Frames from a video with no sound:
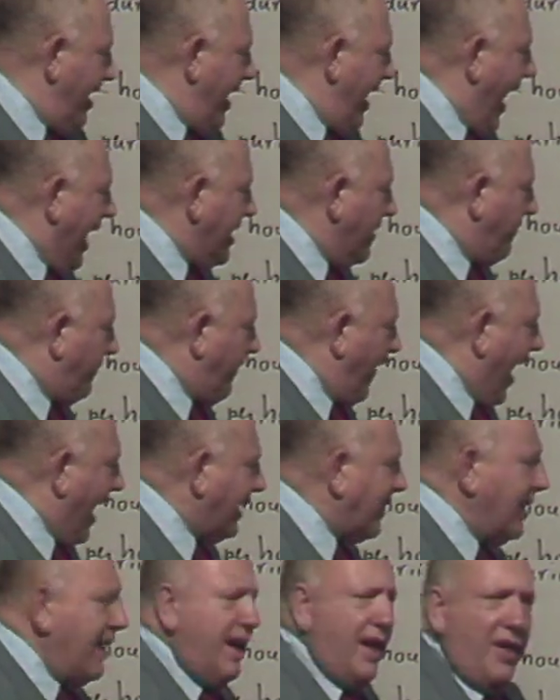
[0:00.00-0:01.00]
And in
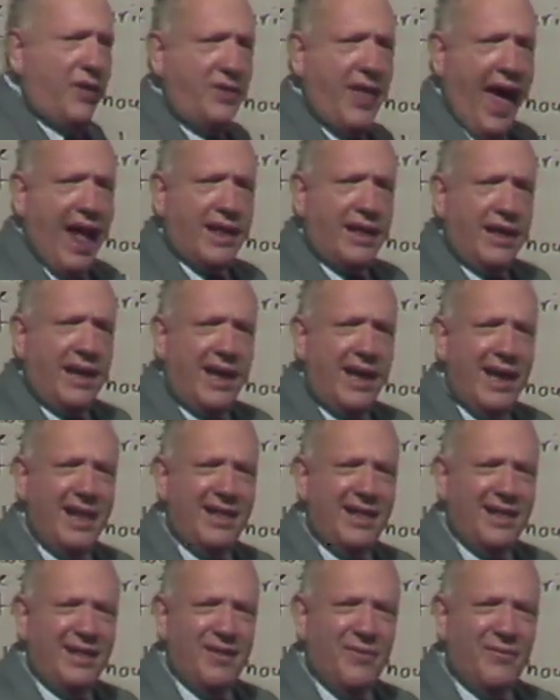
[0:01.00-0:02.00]
fact, that
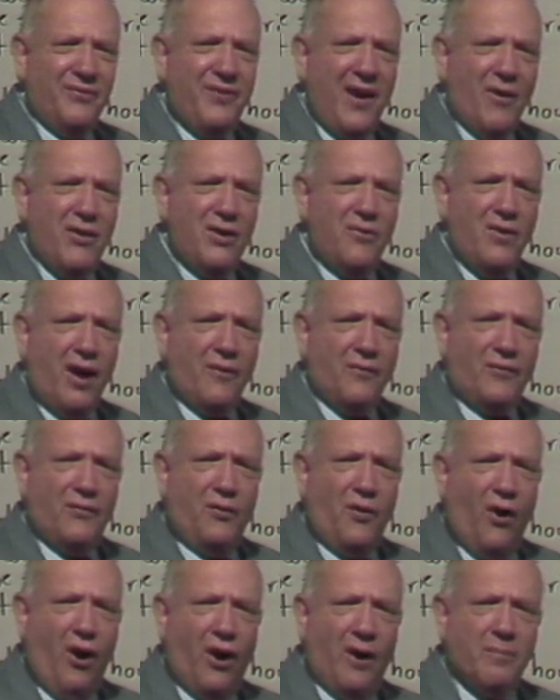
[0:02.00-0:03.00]
in very rough
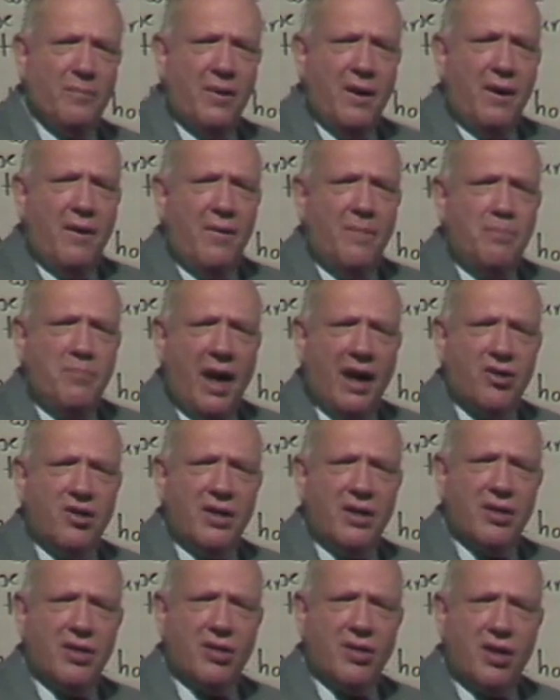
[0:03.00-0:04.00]
form
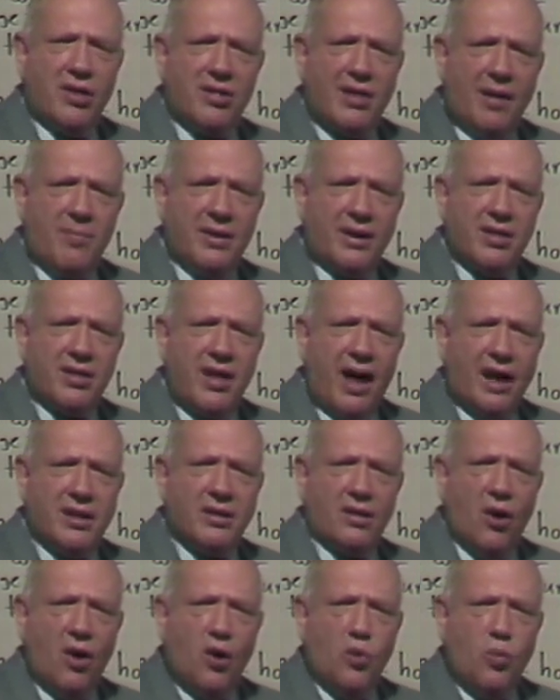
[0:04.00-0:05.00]
measures to some
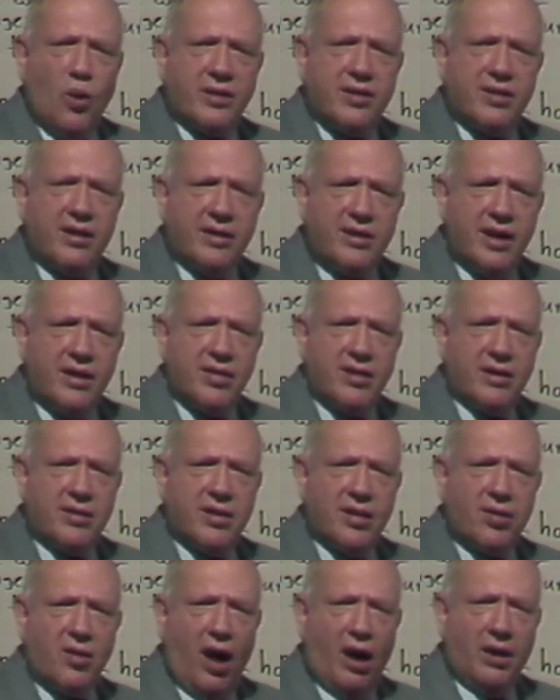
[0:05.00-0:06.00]
extent what statistics
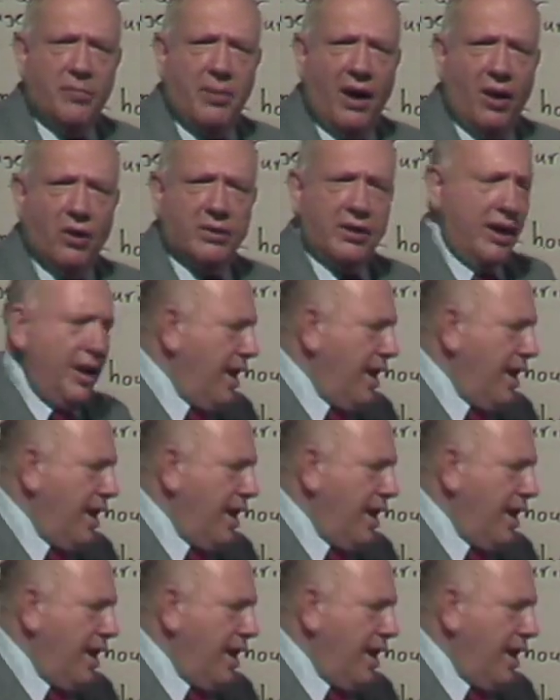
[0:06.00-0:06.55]
is all about.